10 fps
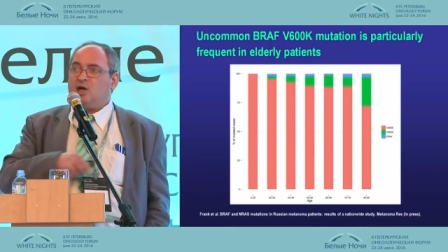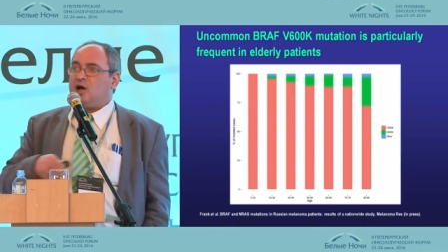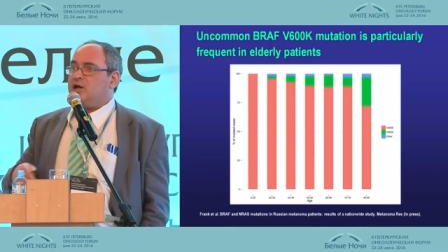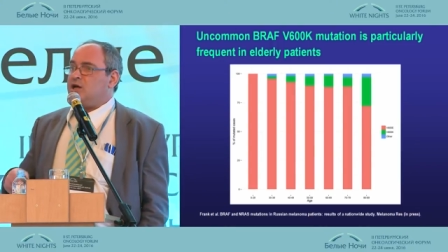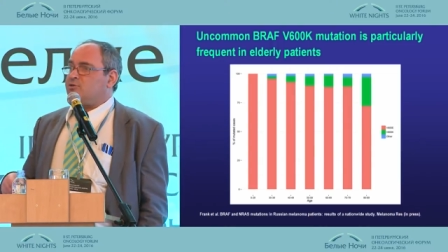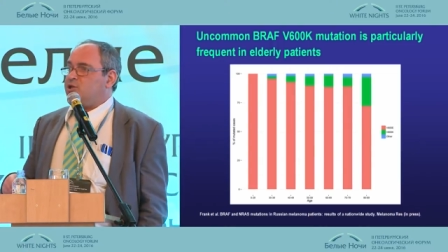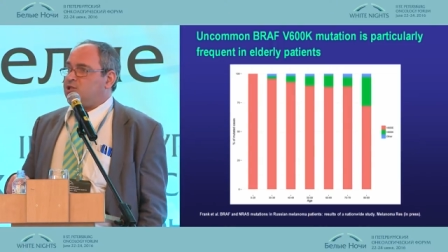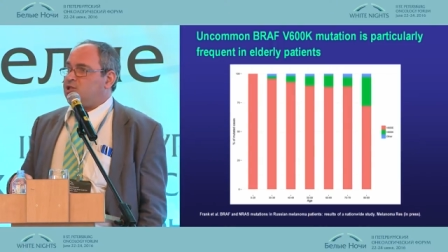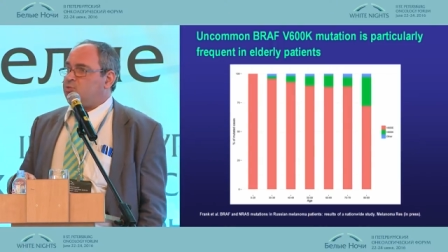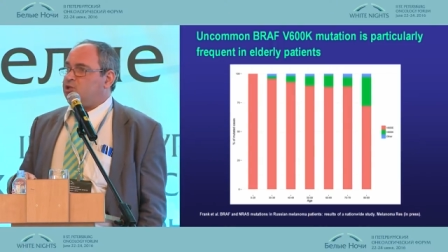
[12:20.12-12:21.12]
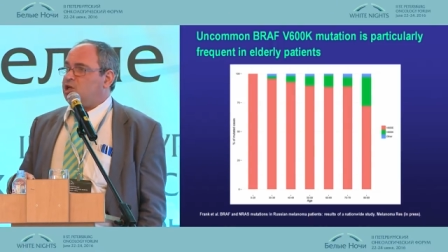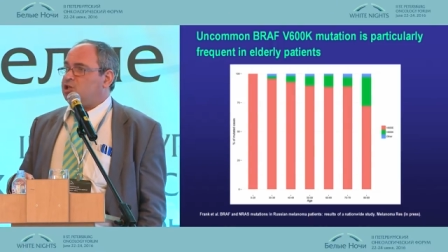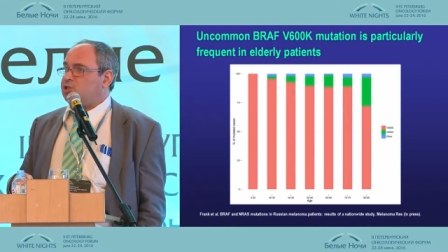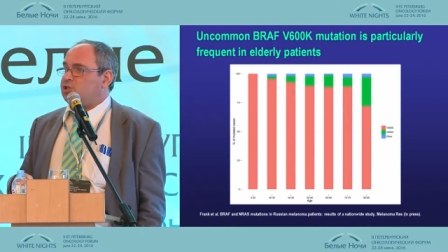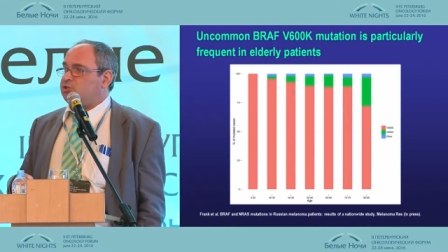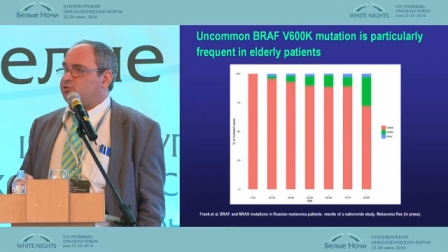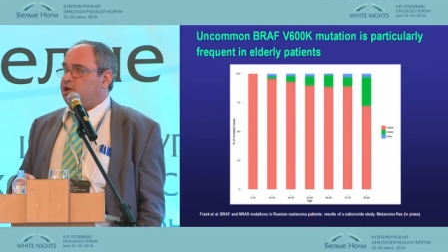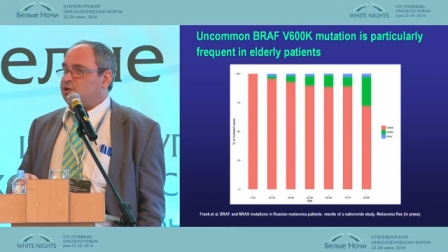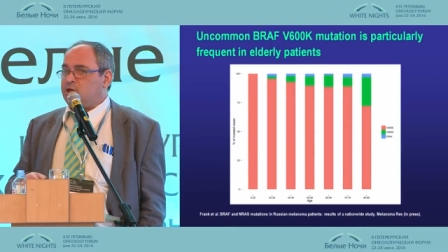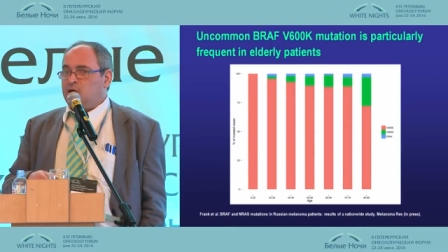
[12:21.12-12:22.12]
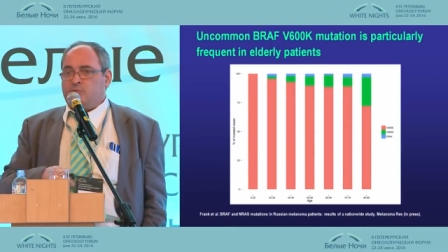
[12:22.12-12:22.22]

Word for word: I agree, this mutation is rare.